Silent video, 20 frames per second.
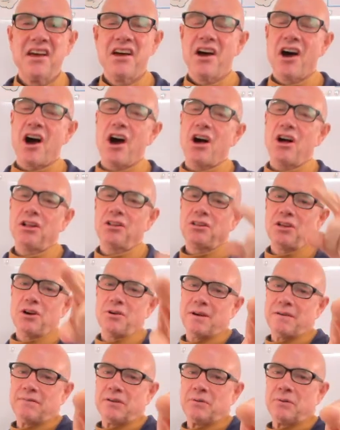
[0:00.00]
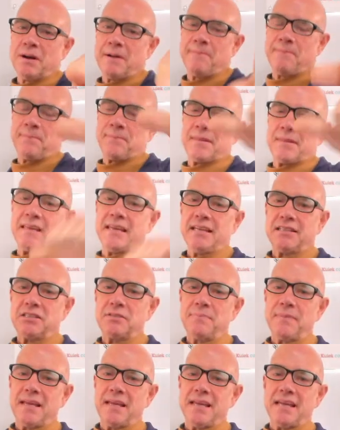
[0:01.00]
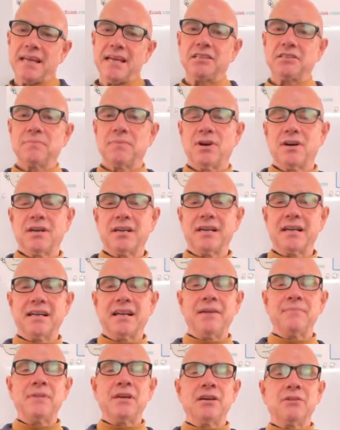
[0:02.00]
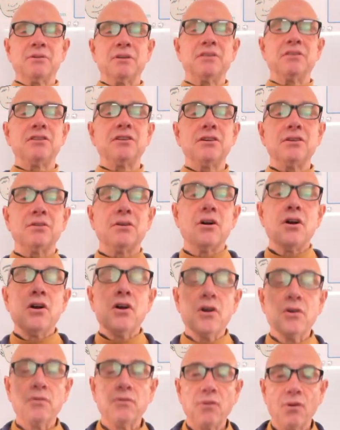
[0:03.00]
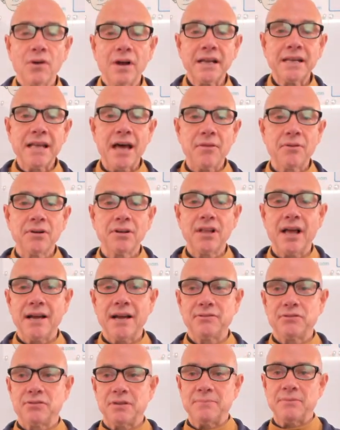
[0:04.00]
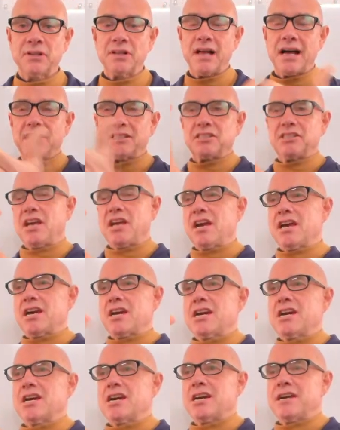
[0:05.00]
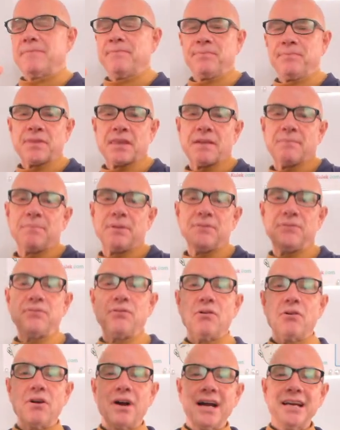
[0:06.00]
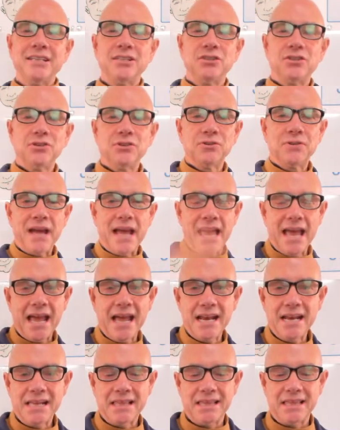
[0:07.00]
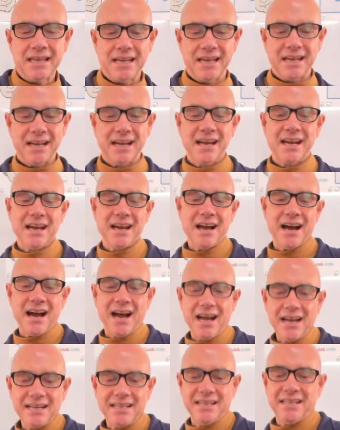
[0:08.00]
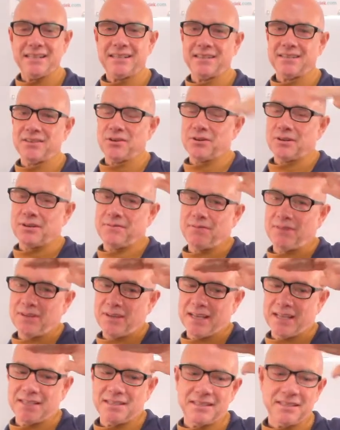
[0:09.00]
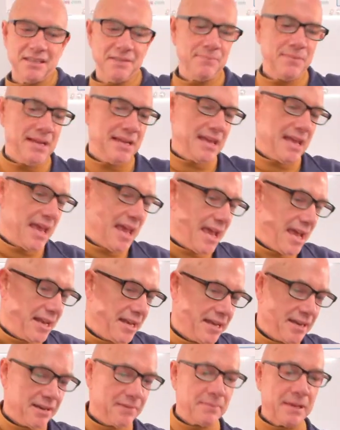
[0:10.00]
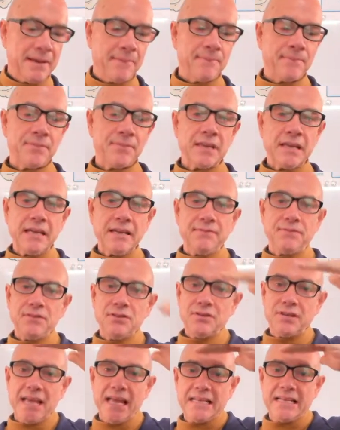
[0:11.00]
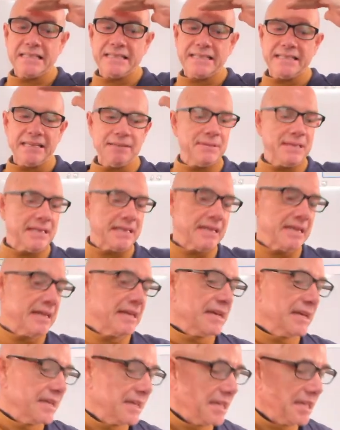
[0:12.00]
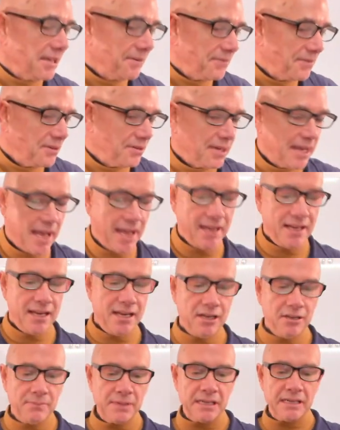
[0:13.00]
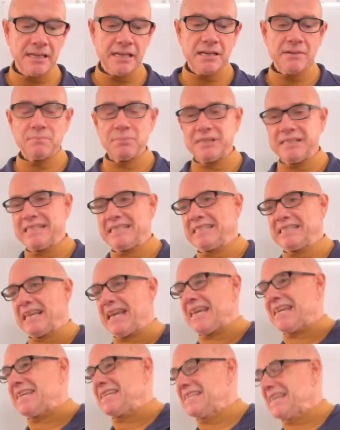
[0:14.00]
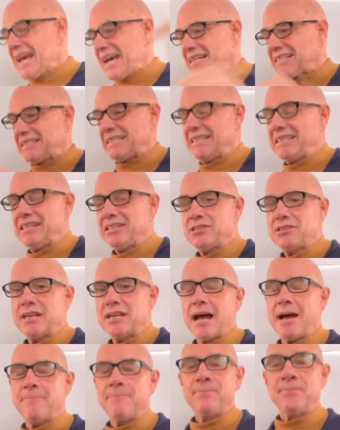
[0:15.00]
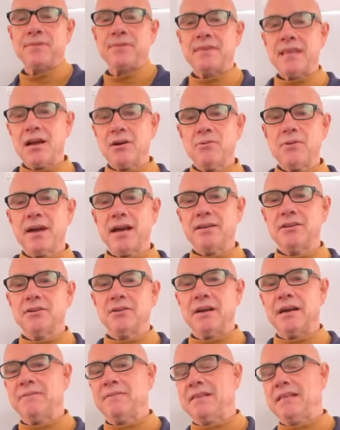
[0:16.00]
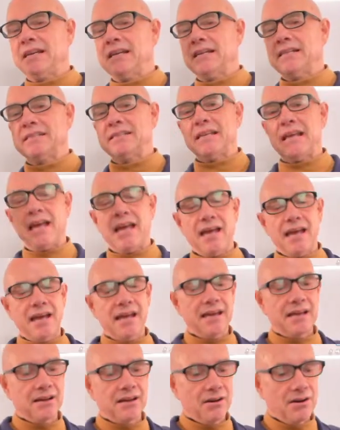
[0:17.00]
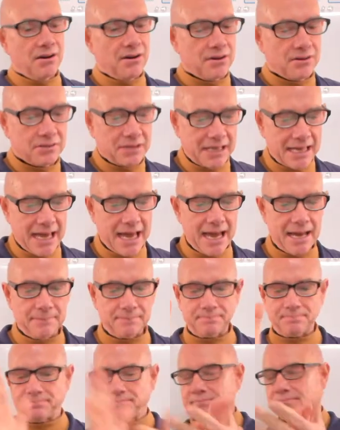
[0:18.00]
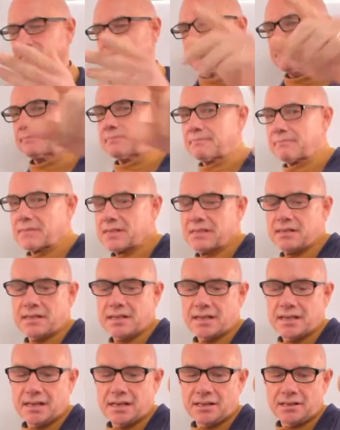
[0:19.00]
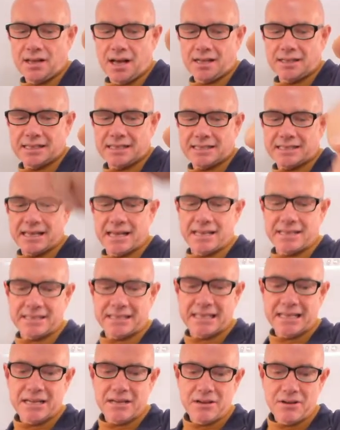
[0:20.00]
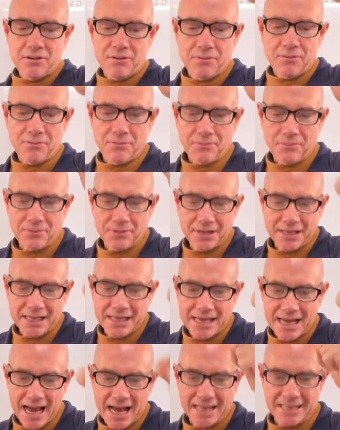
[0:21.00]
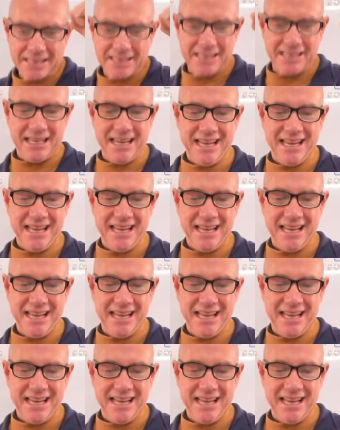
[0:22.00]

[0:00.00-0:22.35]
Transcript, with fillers: Hello, everyone. It's me, it's Mark, and I'm here with you for another live stream class. Yay! Before I do anything, I need to know if you can see me and hear me. If you can see me, if you can hear me, please say yes in the chat that way I know everything is A-okay. Lolly says, yes.